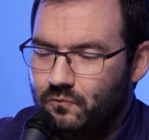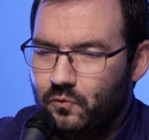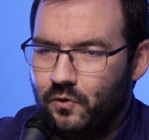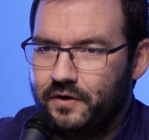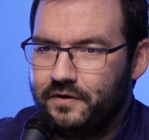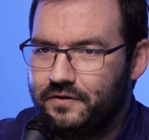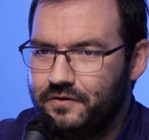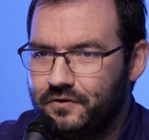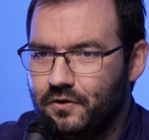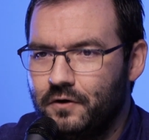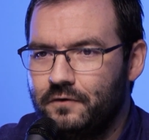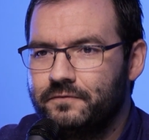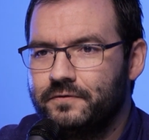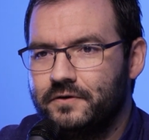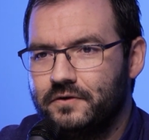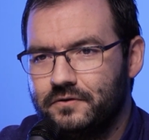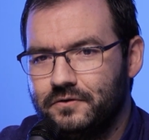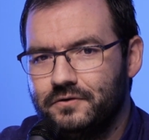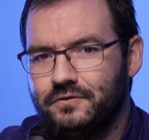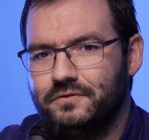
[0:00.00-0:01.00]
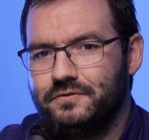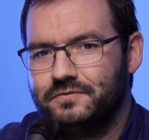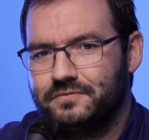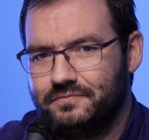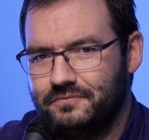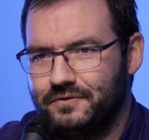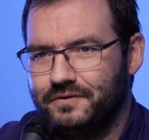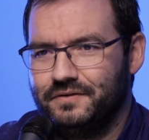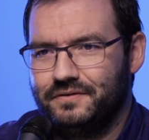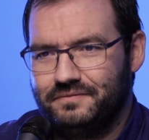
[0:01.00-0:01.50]
Where do you go for your
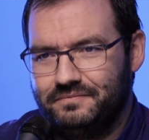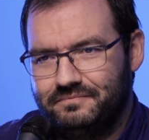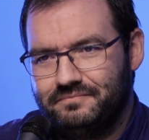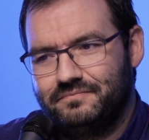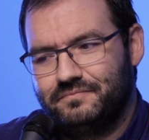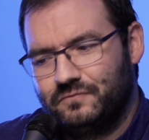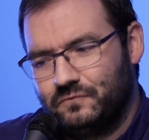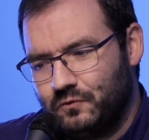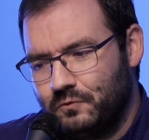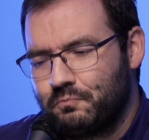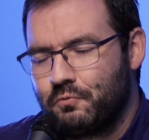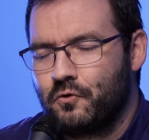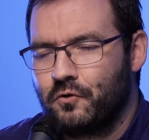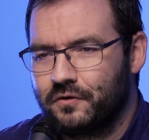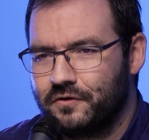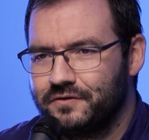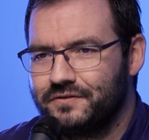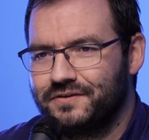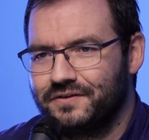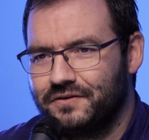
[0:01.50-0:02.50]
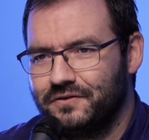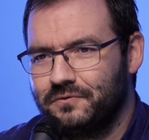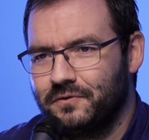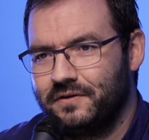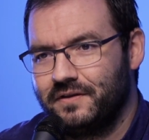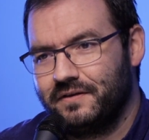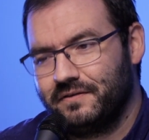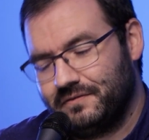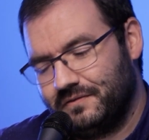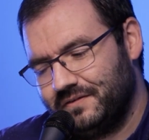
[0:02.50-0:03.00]
news? Well, reporter is a good
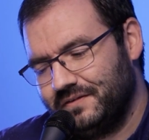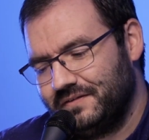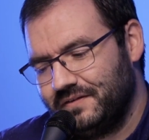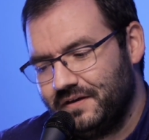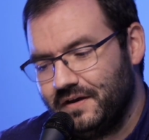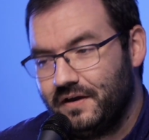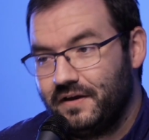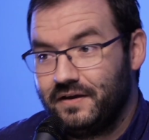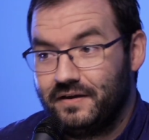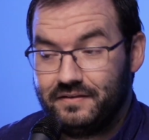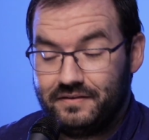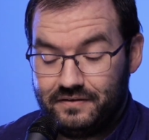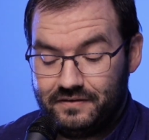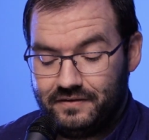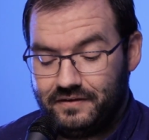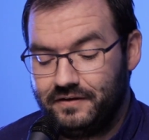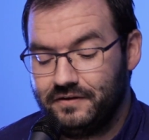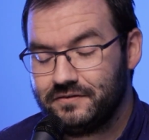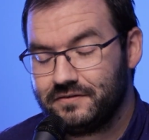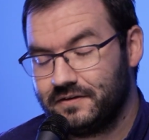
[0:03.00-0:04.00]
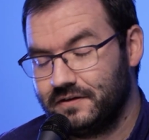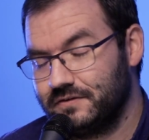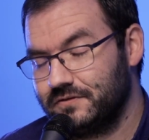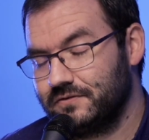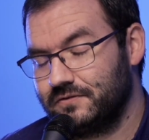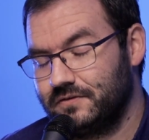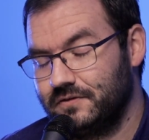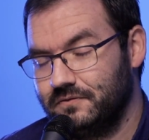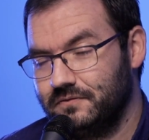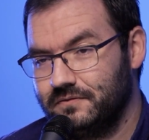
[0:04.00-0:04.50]
one. Here's an
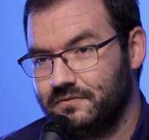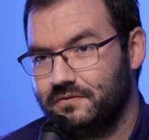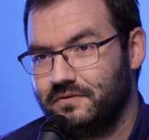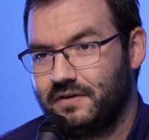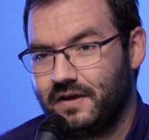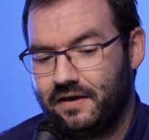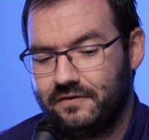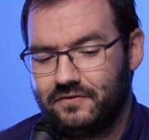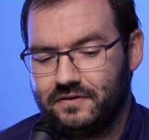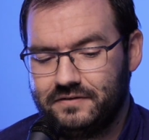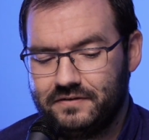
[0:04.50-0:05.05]
interesting kind of